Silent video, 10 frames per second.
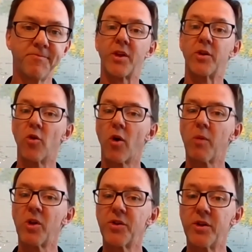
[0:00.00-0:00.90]
with a
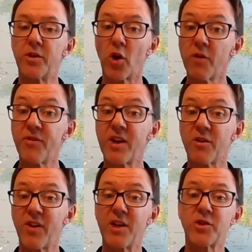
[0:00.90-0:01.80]
normal nerve
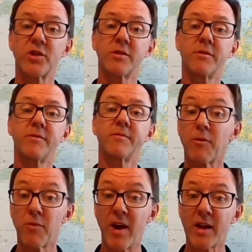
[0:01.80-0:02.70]
innervation
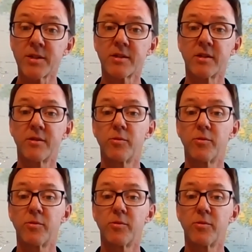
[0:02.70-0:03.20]
at rest,